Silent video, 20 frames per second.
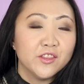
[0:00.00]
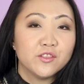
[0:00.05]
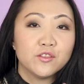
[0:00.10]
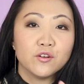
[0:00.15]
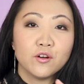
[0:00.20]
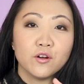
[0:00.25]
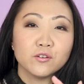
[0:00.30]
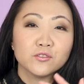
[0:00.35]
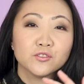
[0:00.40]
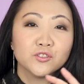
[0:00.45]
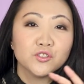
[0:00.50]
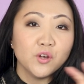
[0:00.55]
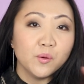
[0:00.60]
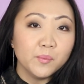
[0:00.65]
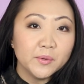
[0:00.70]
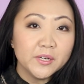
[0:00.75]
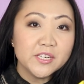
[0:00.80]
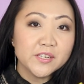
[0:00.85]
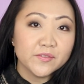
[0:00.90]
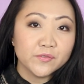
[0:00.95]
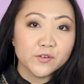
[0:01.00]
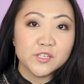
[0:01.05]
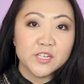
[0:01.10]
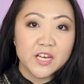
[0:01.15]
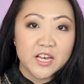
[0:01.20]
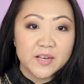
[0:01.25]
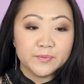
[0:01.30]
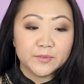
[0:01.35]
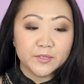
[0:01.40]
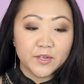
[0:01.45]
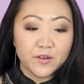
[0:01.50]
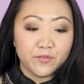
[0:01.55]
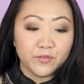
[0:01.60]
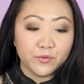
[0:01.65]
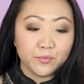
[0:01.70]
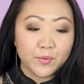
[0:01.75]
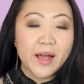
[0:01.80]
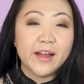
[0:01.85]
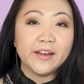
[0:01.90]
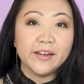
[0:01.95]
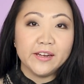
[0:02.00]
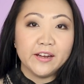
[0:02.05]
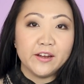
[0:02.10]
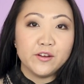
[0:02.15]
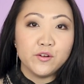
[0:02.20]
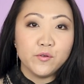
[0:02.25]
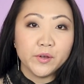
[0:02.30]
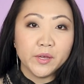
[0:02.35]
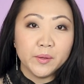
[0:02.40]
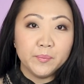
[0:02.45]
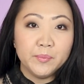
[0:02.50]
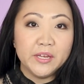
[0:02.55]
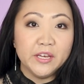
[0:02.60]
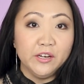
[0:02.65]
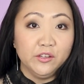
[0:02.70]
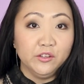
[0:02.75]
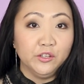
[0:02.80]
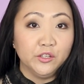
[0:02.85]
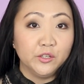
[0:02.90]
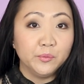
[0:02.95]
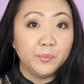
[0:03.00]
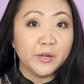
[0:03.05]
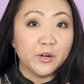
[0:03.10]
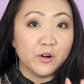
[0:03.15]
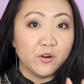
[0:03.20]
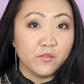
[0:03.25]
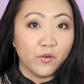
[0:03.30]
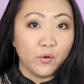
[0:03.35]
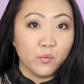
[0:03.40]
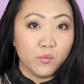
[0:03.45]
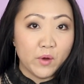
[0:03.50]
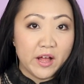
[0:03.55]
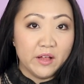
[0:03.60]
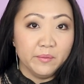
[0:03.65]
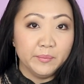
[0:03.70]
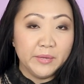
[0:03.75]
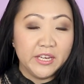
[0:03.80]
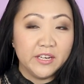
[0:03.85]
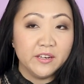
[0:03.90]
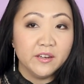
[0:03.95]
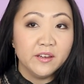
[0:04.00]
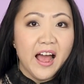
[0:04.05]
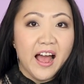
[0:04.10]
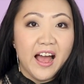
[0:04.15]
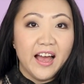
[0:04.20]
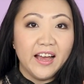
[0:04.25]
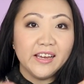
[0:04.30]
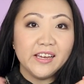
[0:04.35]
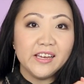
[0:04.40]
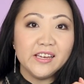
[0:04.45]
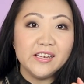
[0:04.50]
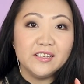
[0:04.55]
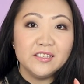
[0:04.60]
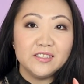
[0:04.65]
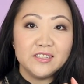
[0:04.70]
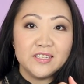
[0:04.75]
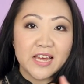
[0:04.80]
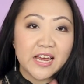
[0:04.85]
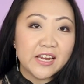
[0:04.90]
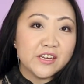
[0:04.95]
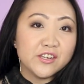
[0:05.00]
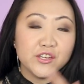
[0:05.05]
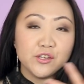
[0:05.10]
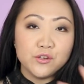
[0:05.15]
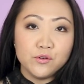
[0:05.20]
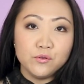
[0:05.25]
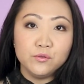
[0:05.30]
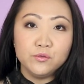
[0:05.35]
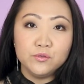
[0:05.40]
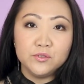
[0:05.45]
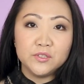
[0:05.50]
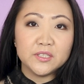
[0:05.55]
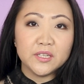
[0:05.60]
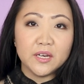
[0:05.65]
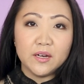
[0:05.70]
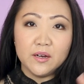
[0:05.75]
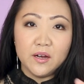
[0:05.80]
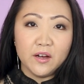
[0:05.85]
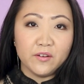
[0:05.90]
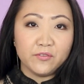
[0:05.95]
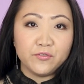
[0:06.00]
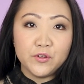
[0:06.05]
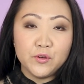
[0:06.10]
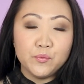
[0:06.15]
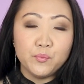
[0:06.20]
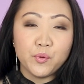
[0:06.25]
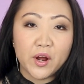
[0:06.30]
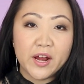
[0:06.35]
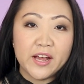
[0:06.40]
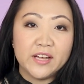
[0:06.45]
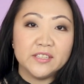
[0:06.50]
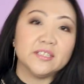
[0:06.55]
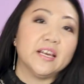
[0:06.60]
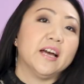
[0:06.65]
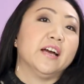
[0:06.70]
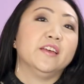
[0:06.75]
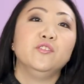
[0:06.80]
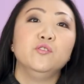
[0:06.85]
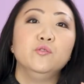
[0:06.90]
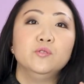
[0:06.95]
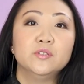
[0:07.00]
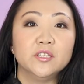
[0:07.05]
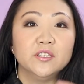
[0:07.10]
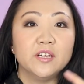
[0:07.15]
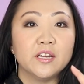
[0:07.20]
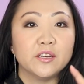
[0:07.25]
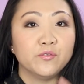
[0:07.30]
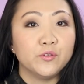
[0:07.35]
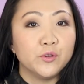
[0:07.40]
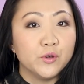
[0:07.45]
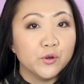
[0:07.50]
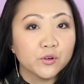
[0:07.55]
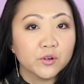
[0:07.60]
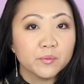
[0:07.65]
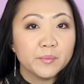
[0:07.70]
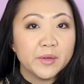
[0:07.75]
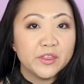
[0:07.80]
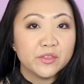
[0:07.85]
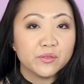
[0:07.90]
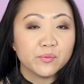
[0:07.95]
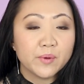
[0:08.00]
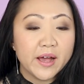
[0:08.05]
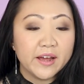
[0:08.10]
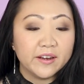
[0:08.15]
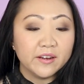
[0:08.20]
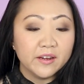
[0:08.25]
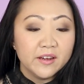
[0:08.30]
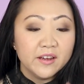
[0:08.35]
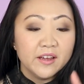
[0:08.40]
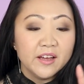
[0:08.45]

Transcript: There are so many different types of thread, and I know it can be a little bit overwhelming. I tend to use a few brands. I use a lot of Gutermann thread.